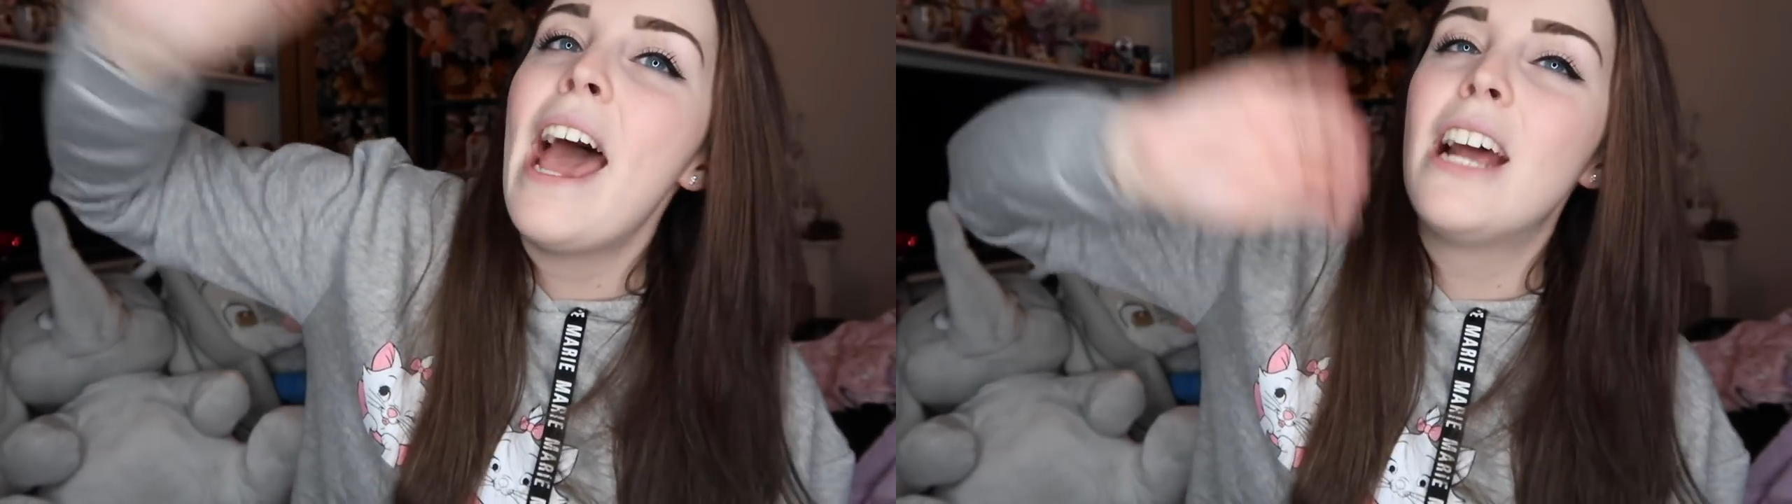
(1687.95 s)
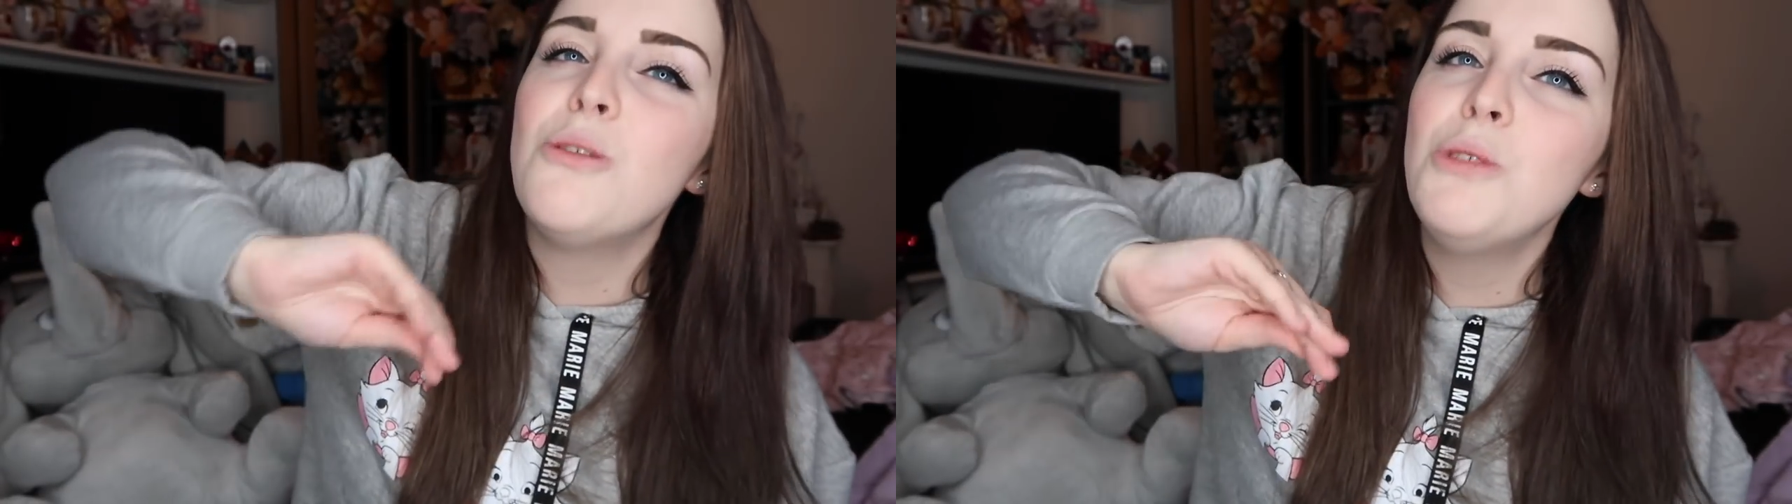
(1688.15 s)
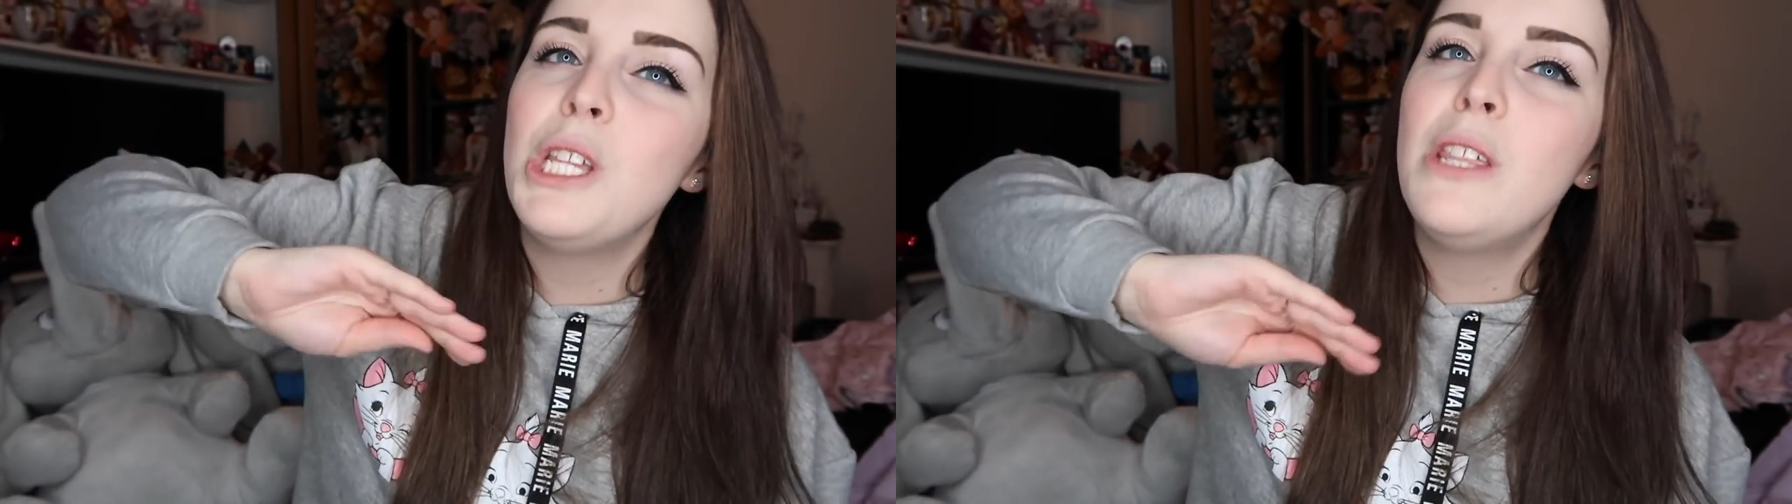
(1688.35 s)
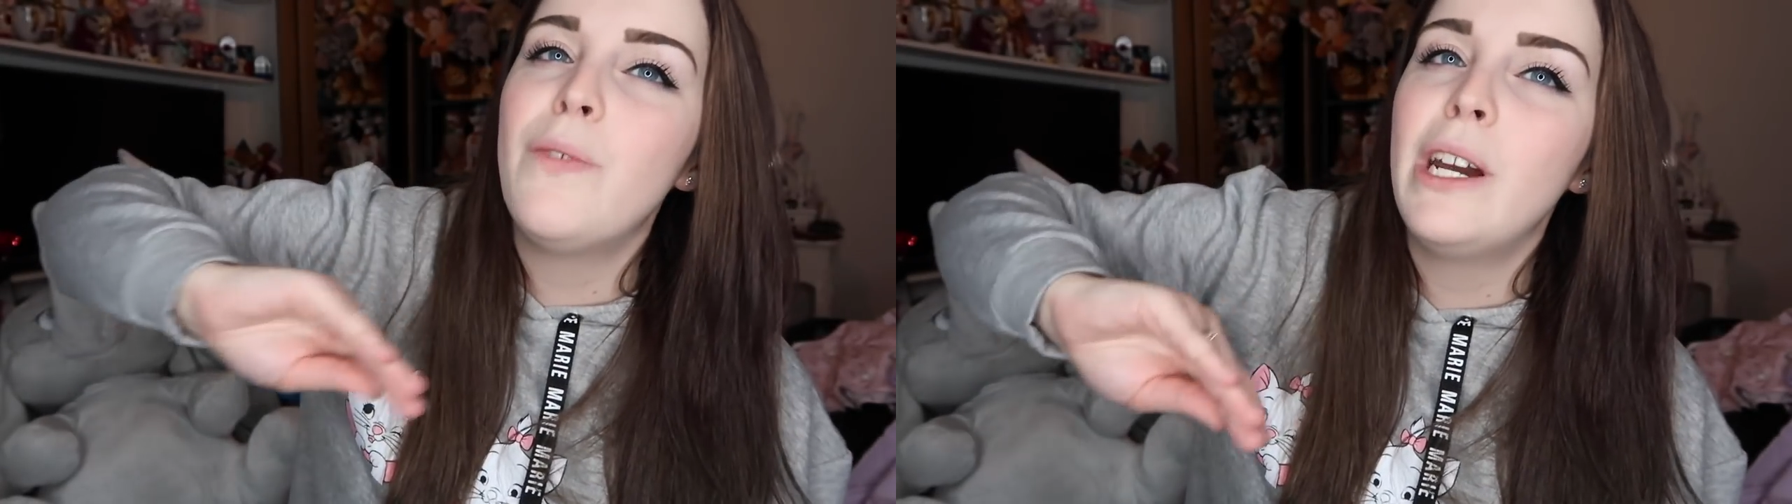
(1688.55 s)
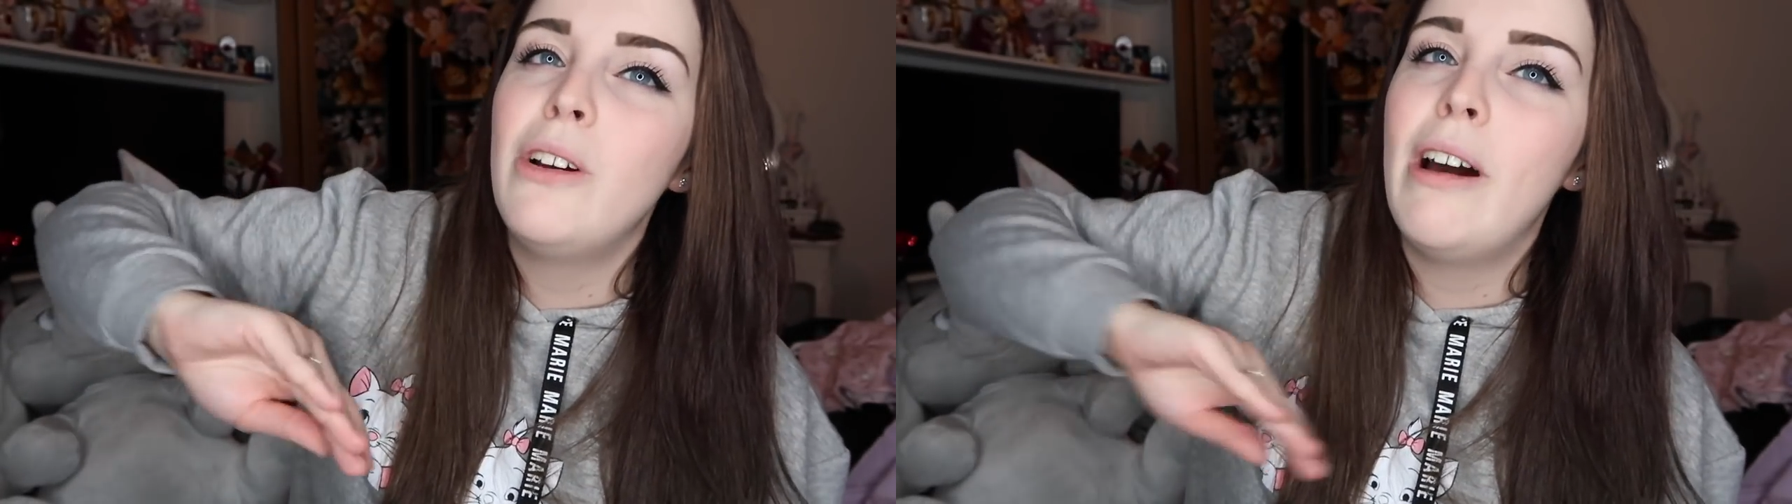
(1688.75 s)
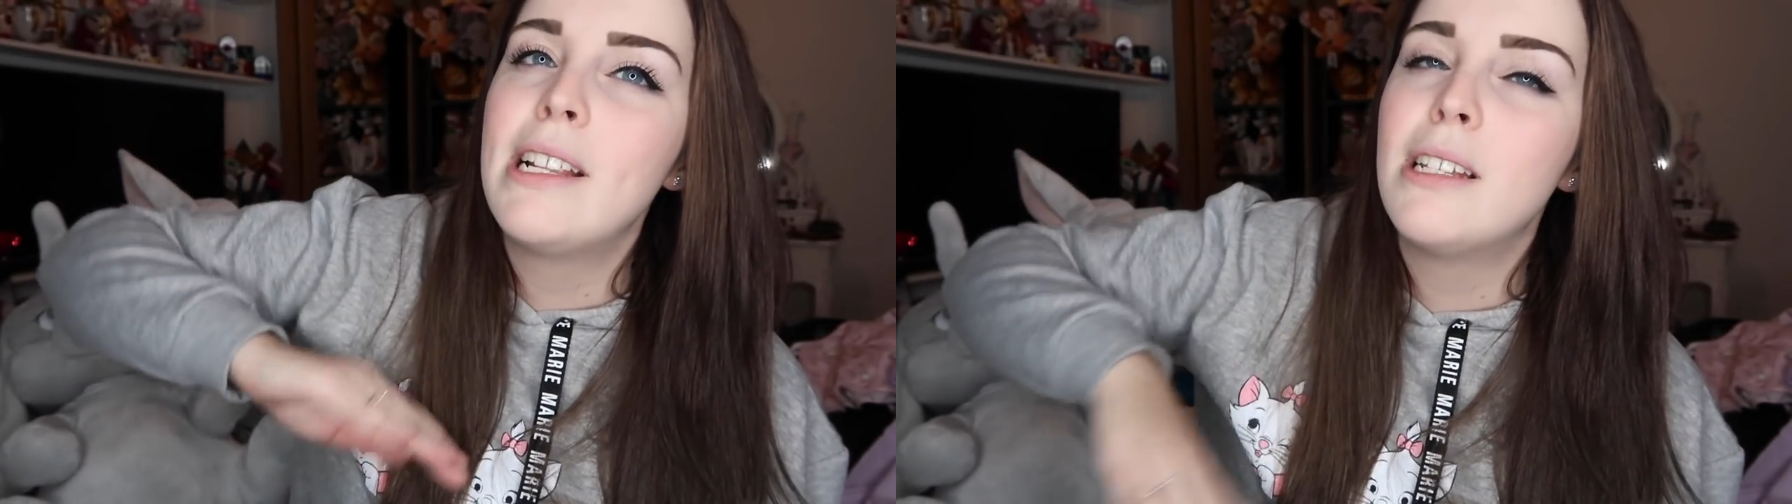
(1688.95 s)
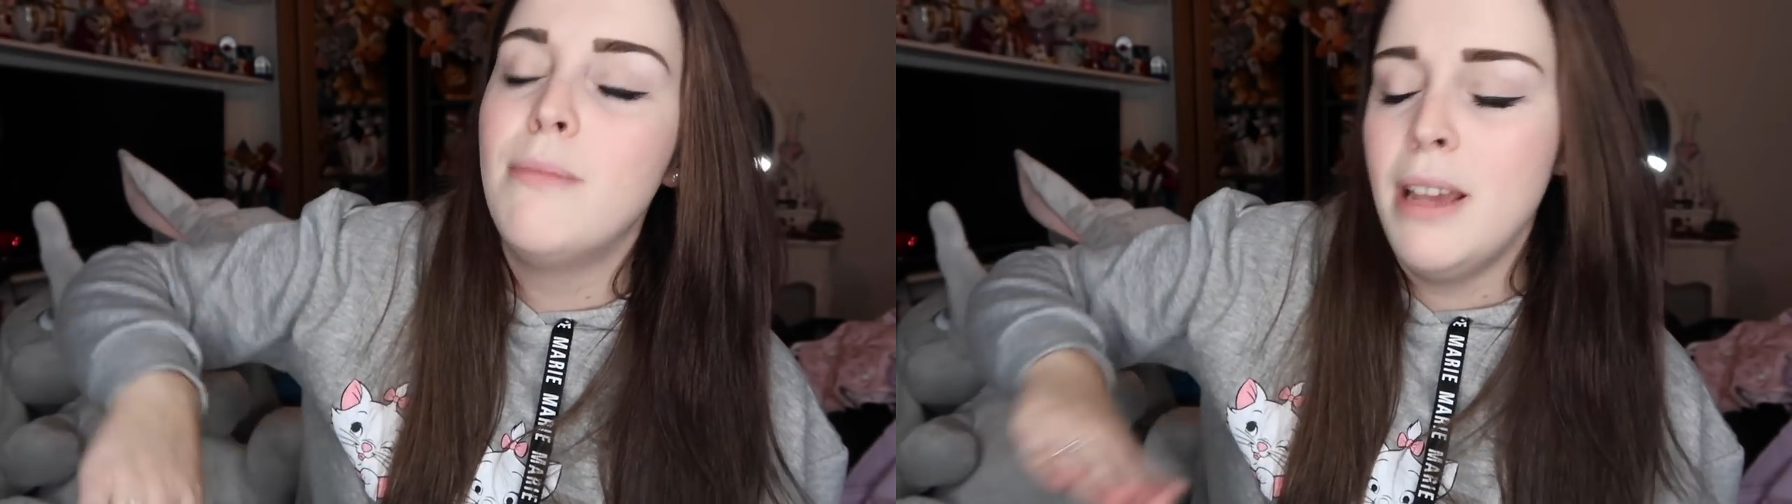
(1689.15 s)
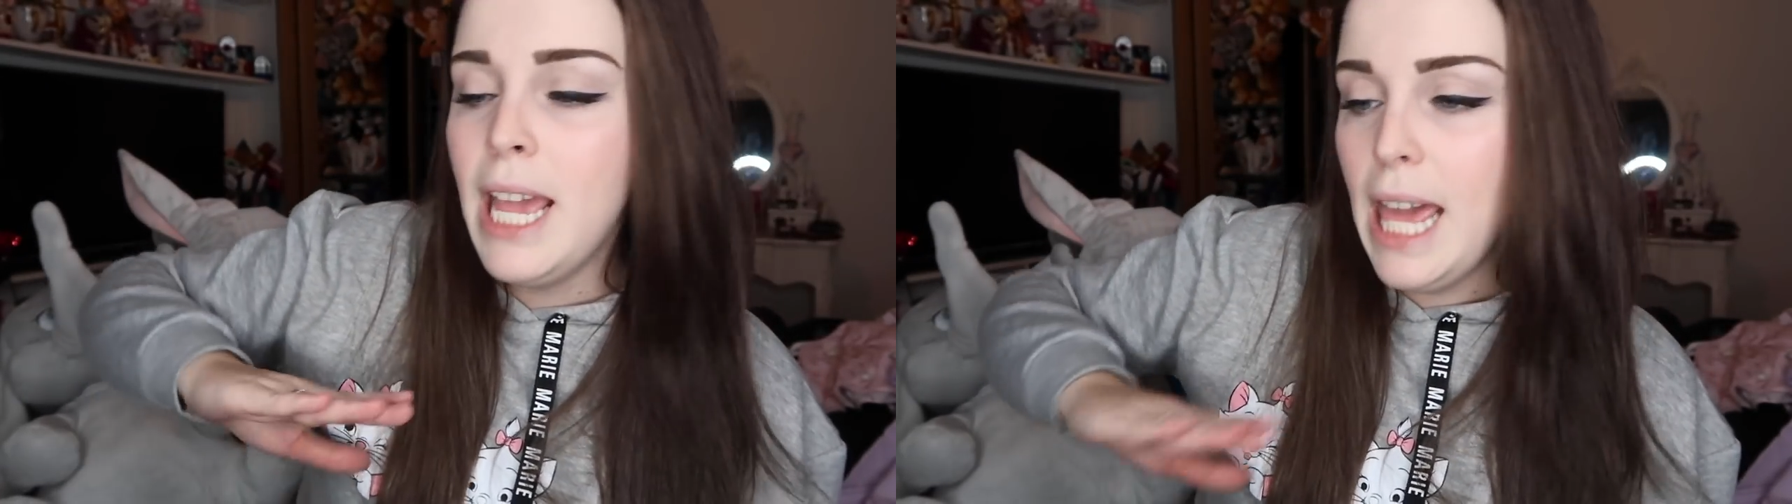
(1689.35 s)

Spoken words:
and also the final item